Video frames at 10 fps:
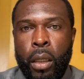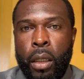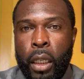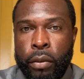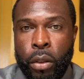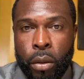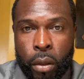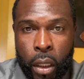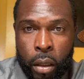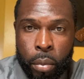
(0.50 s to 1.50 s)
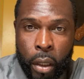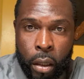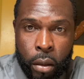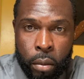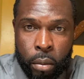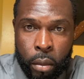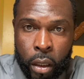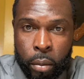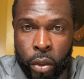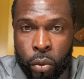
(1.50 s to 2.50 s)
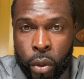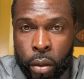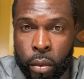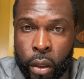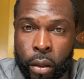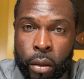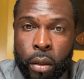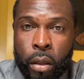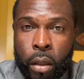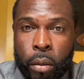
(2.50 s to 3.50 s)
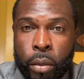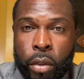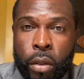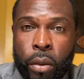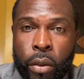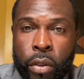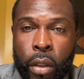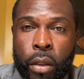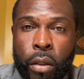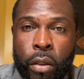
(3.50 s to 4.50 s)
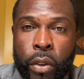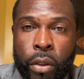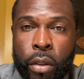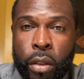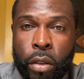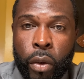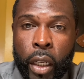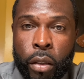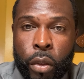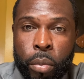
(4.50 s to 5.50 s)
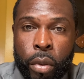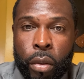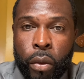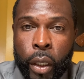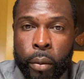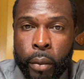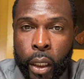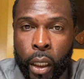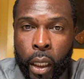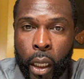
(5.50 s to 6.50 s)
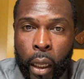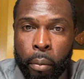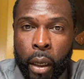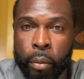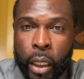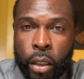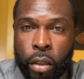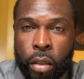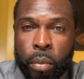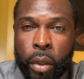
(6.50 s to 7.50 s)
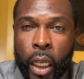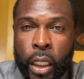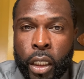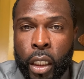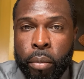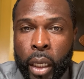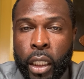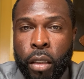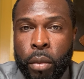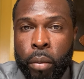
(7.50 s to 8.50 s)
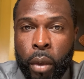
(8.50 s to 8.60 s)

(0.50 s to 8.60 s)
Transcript: Good afternoon, Dr. Powell. My name is William Dickerson. I'm a student of Southern University's graduate program. My major is supply chain management.